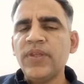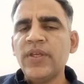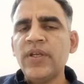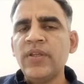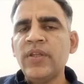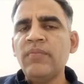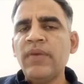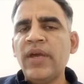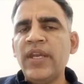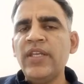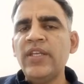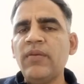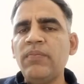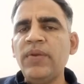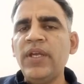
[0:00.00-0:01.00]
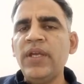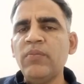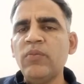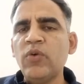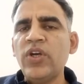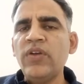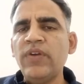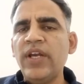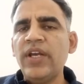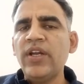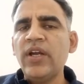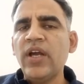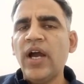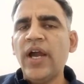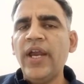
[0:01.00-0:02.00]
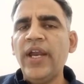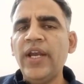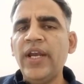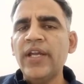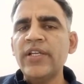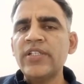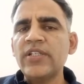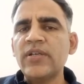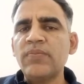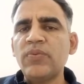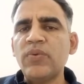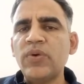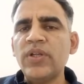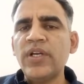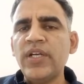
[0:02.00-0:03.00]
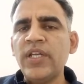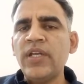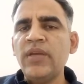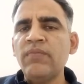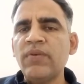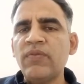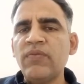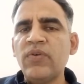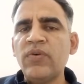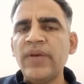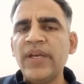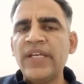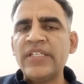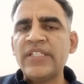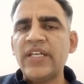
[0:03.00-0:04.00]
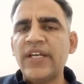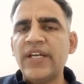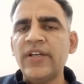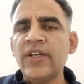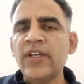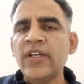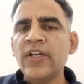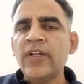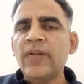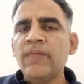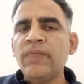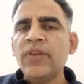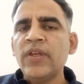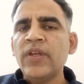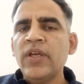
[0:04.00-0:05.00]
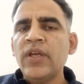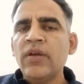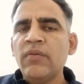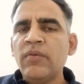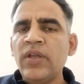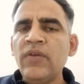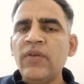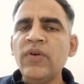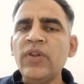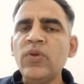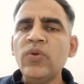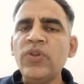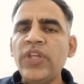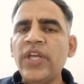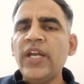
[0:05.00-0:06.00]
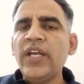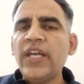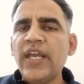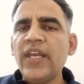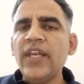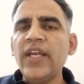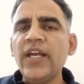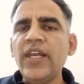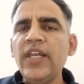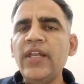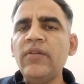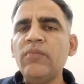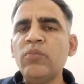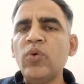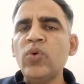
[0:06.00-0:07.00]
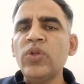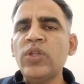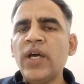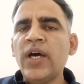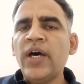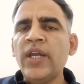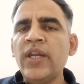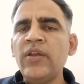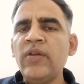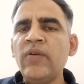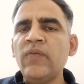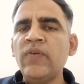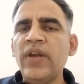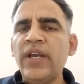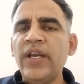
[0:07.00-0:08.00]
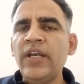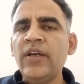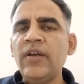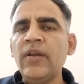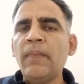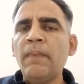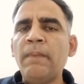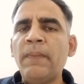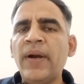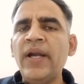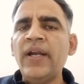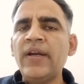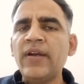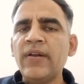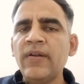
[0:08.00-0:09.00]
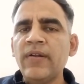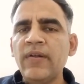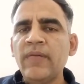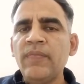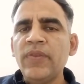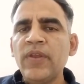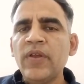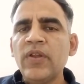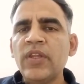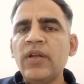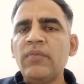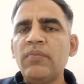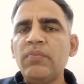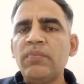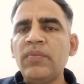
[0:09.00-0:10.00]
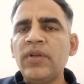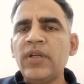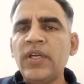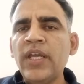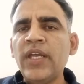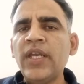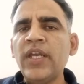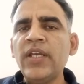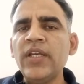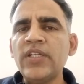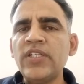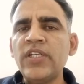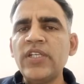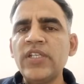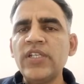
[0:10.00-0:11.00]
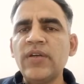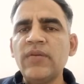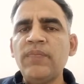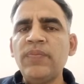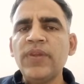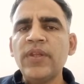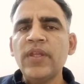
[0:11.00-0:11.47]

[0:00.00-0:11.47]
The manager be motivate, guide, and support the team perform excellent. Even though they technically both are equivalent, but the taking decision,